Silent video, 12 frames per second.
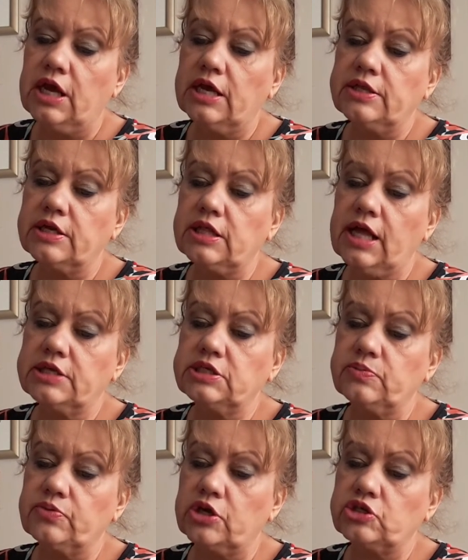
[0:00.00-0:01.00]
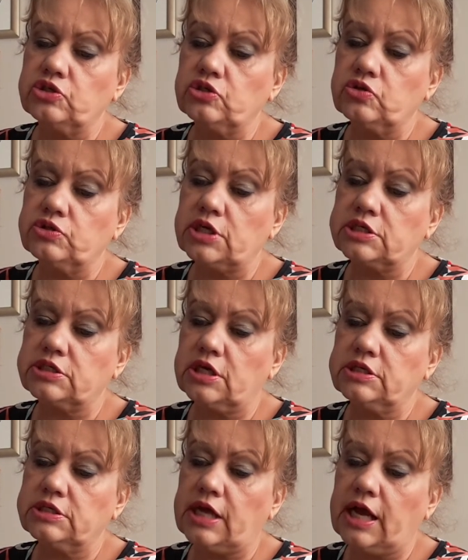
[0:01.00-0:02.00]
The classic brush includes a
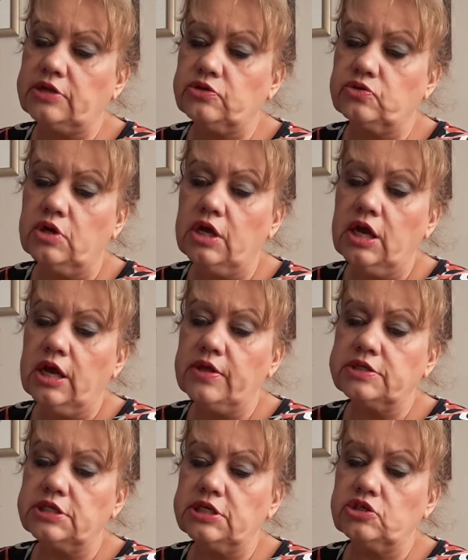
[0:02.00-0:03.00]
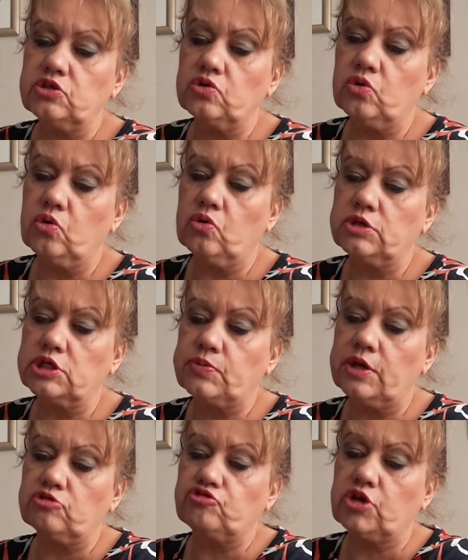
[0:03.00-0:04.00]
studded handle that's easy to hold, as
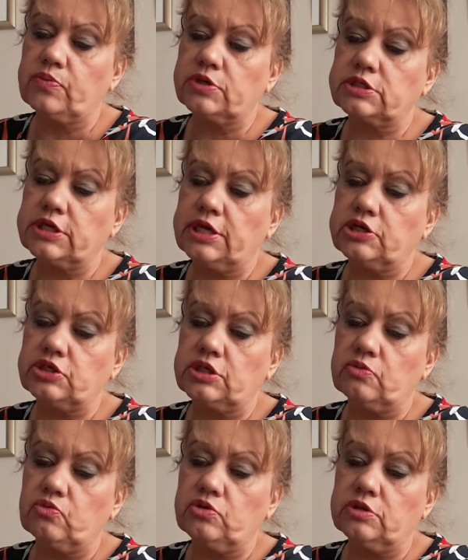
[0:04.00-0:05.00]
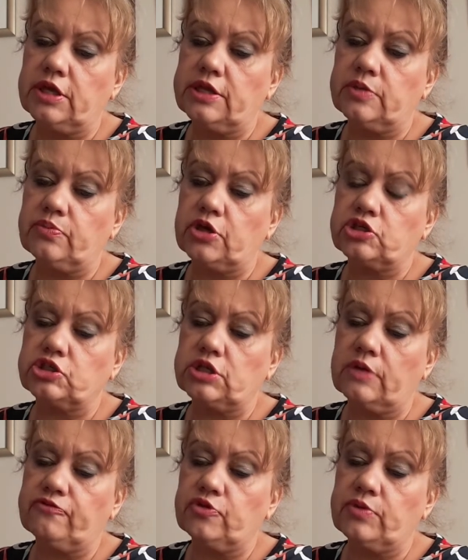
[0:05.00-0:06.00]
well as rubber texture that won't let the brush
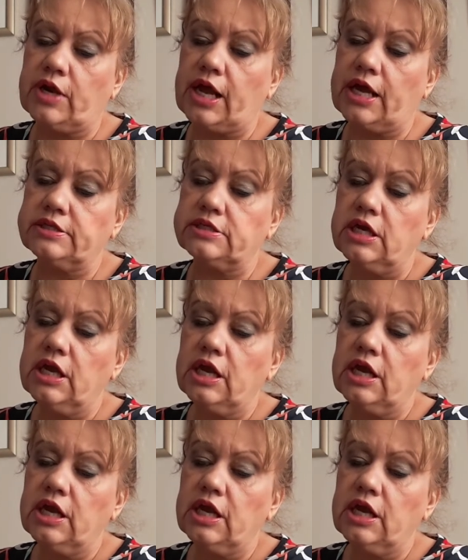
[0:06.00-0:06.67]
slip from your hands.